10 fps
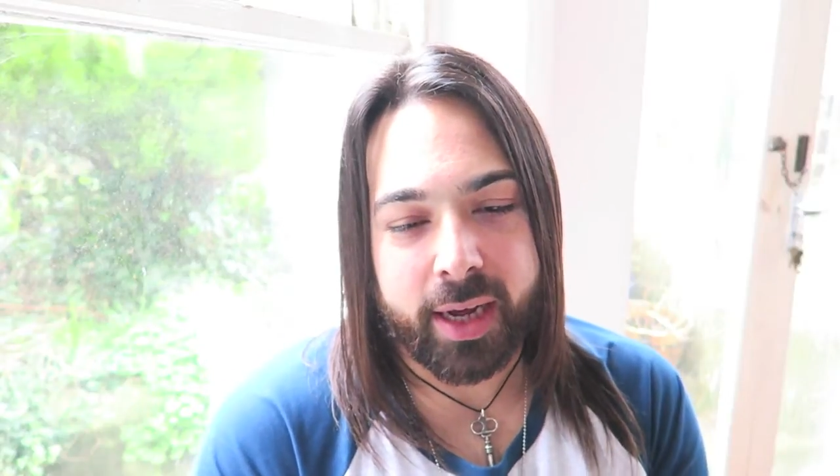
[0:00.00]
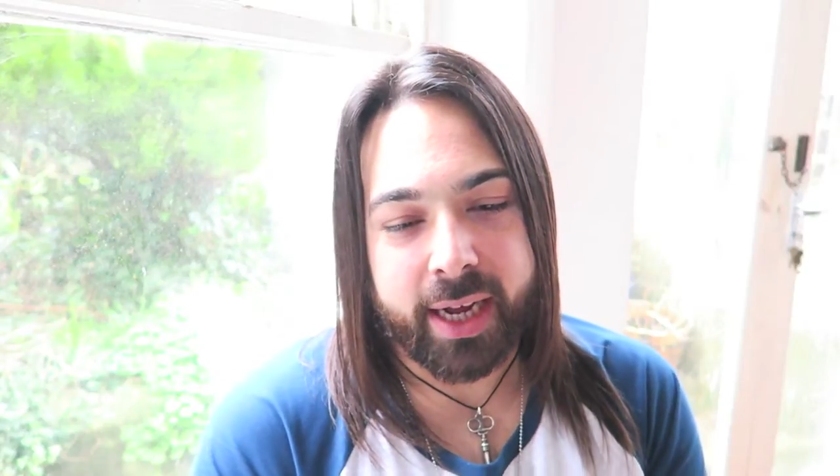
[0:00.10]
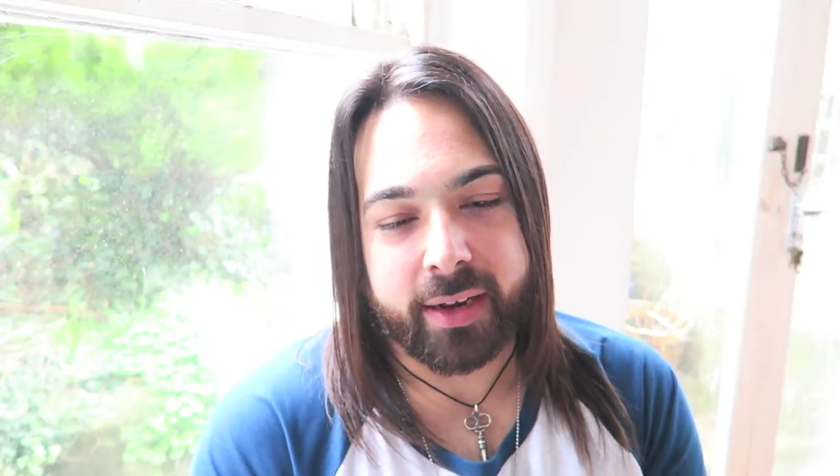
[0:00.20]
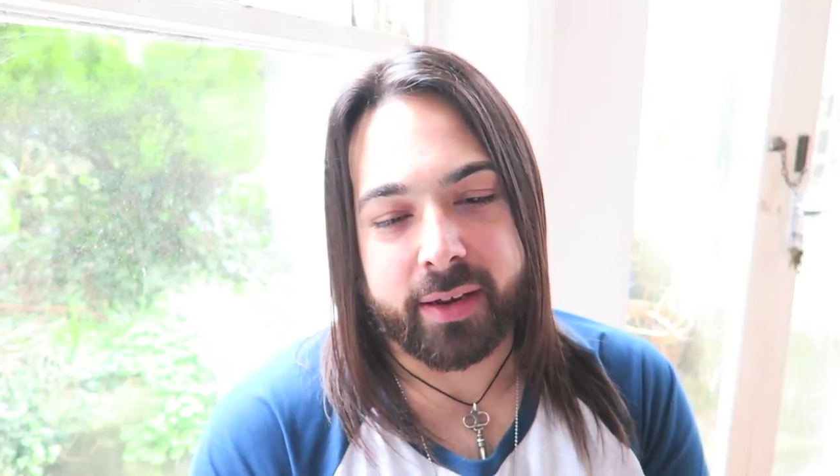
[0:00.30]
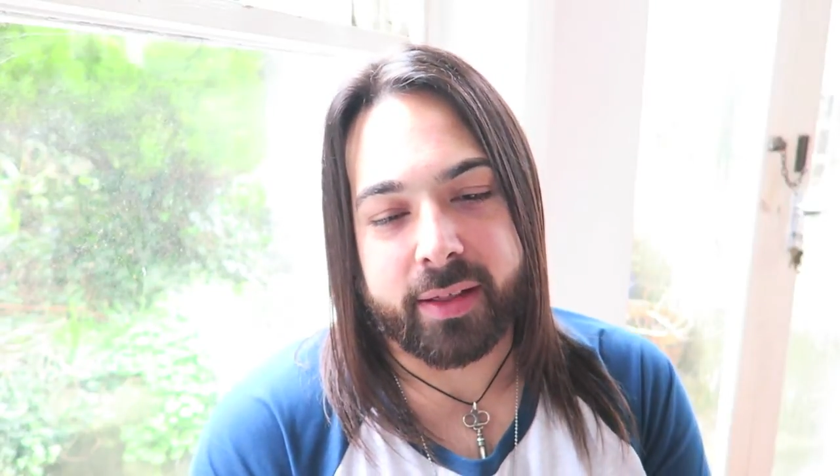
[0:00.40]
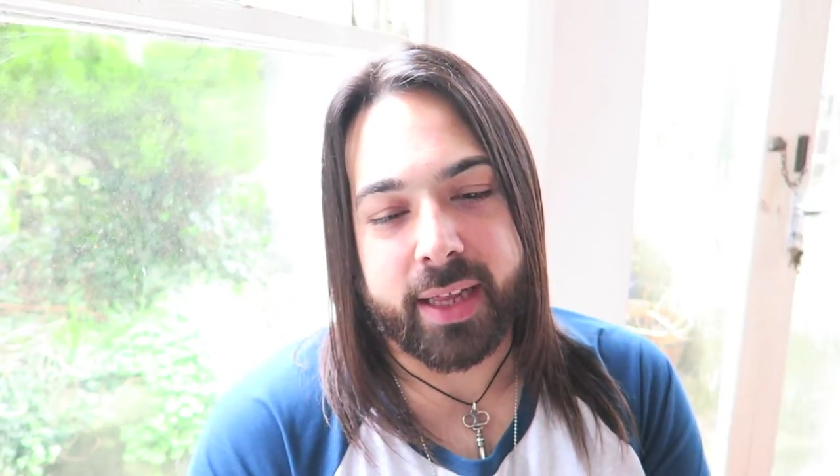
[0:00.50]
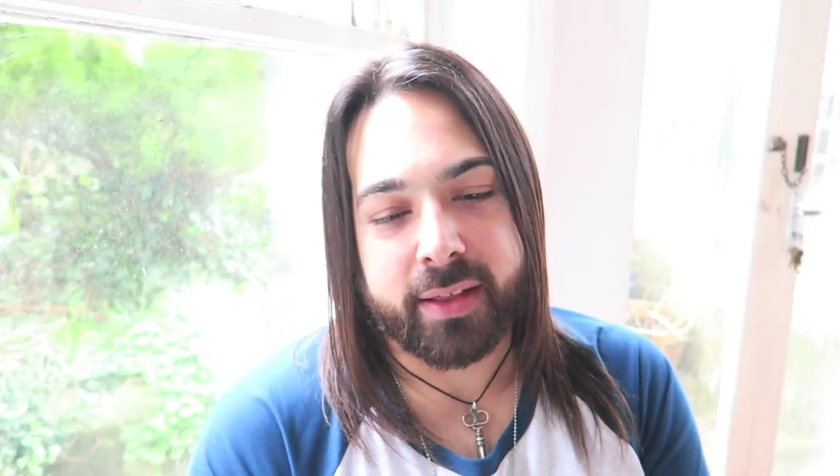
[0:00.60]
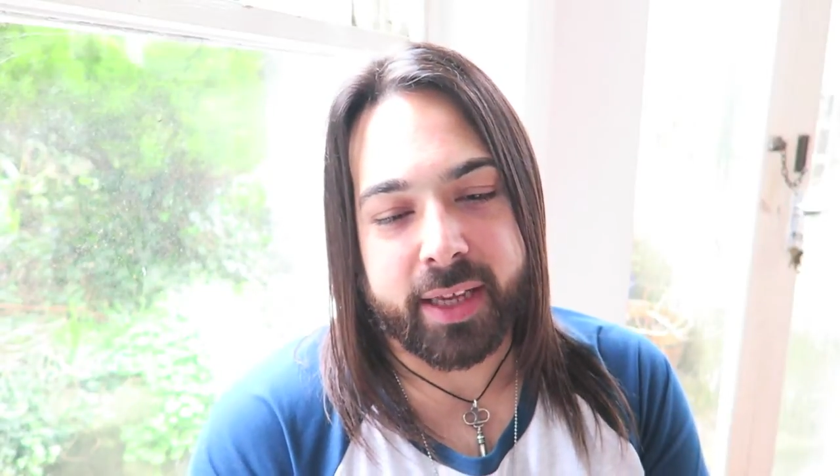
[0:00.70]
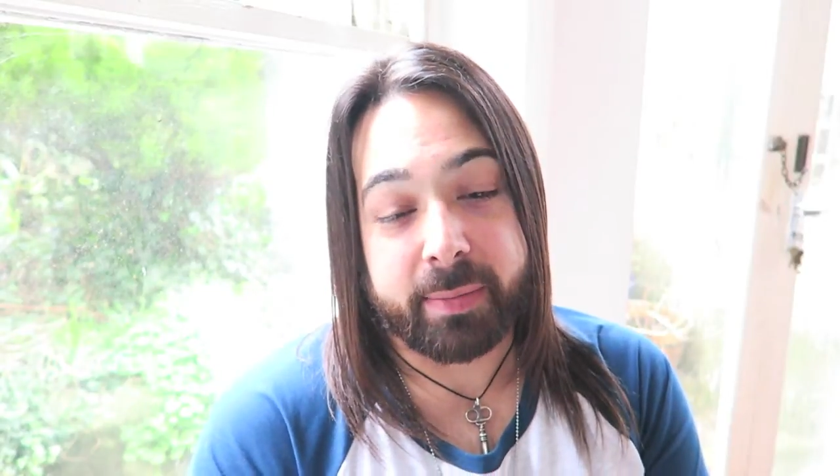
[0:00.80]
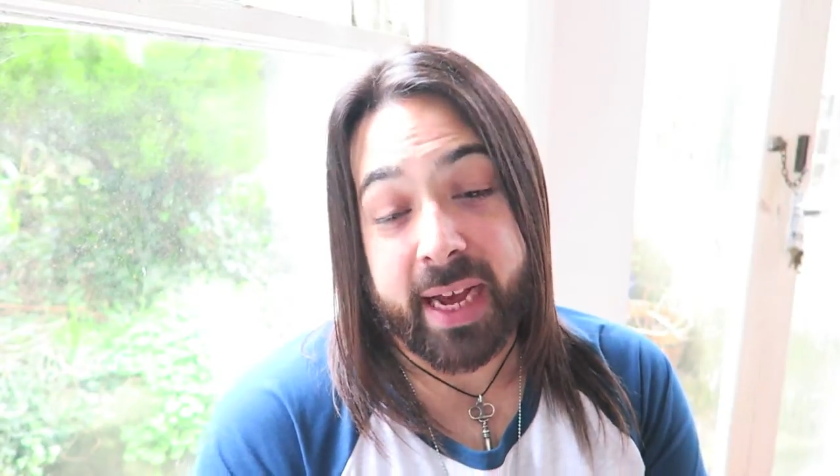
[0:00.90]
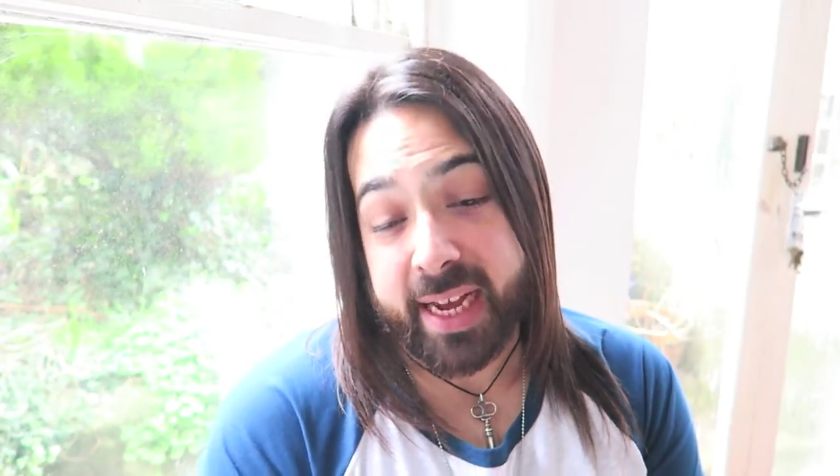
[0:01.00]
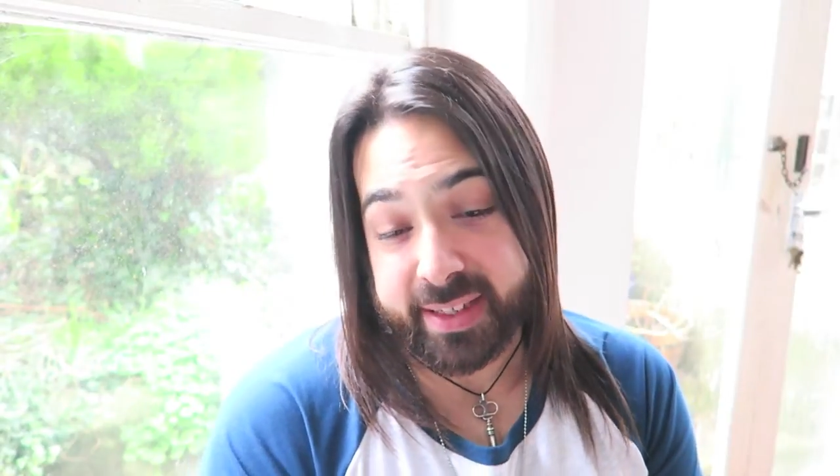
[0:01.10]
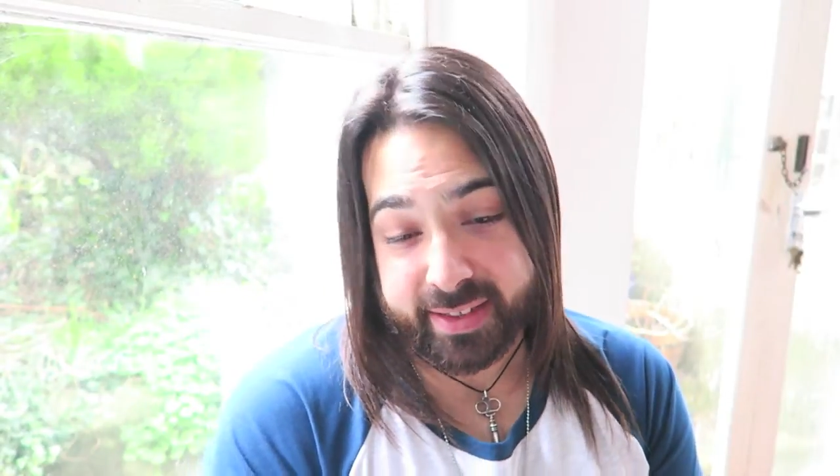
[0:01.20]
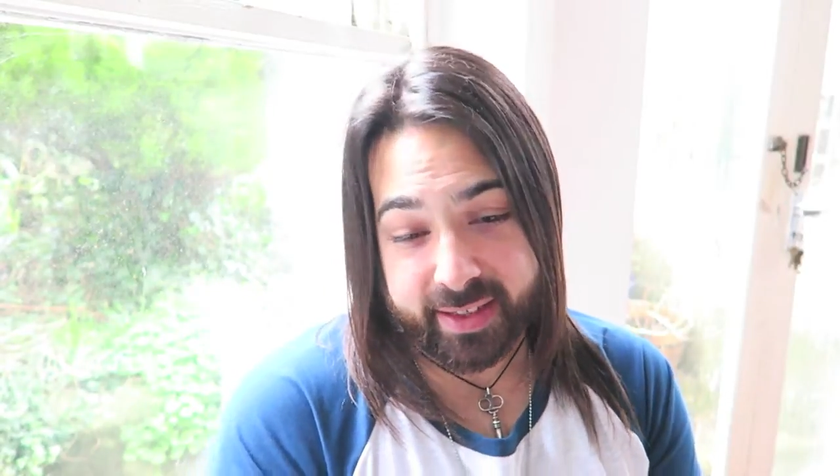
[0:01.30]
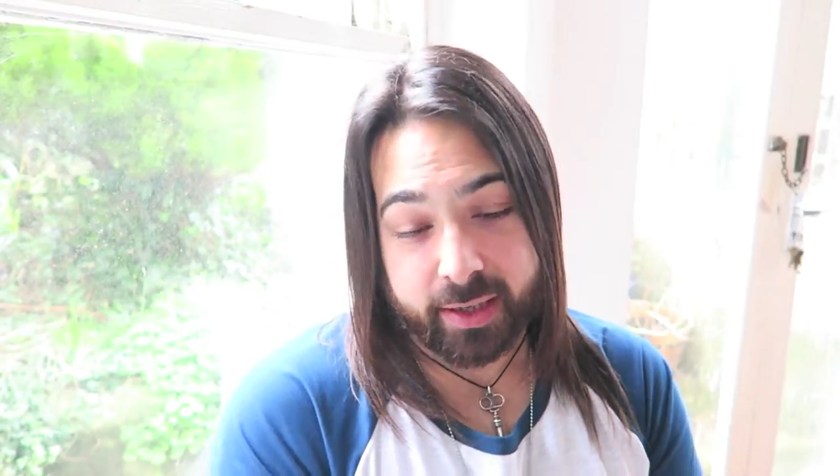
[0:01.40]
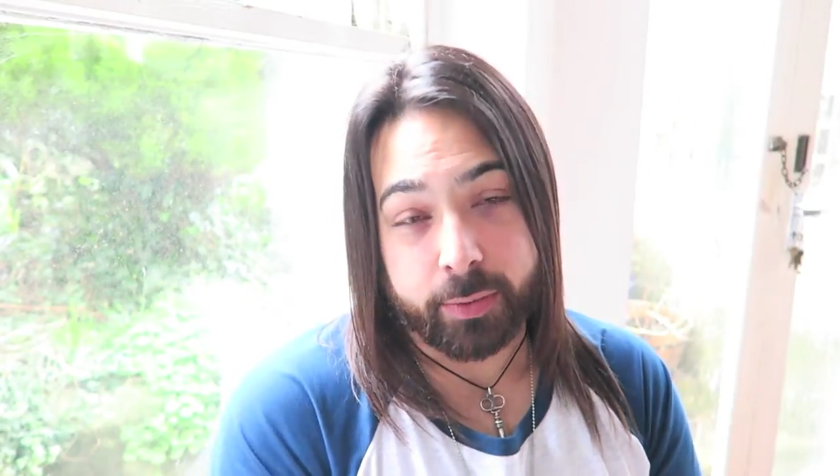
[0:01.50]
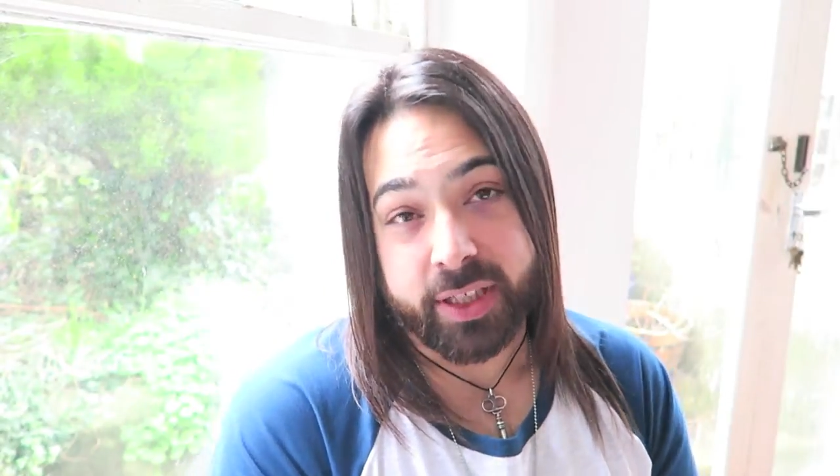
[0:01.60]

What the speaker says: and then the Masque,